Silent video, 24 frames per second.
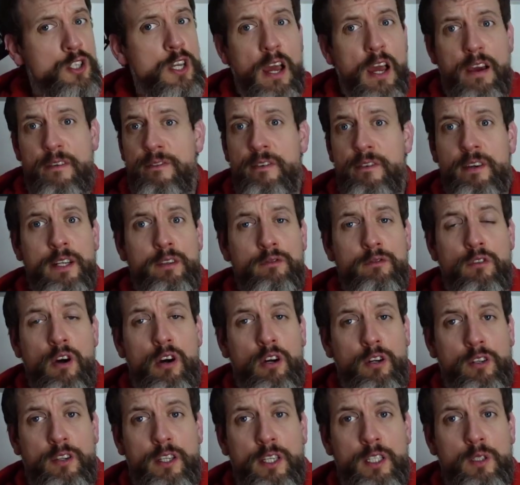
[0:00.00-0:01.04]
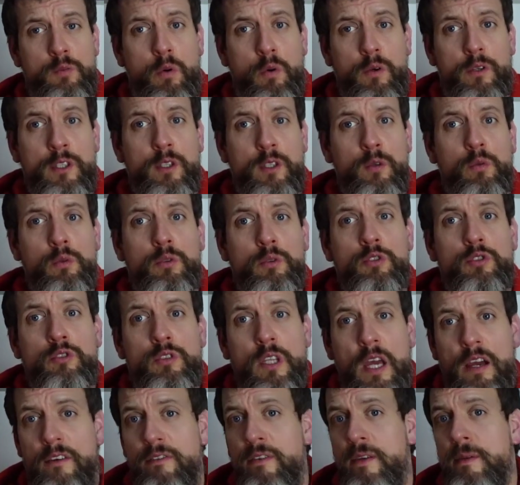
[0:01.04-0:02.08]
definitely rock this one. You will
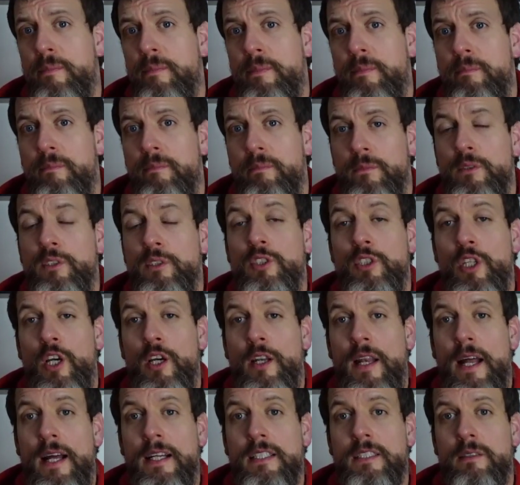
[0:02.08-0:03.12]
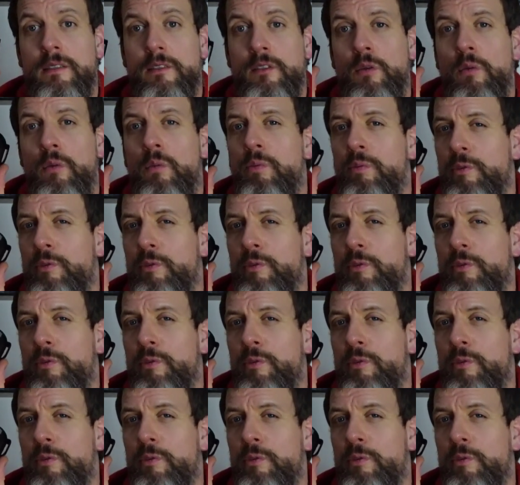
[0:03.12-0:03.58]
definitely turn heads, and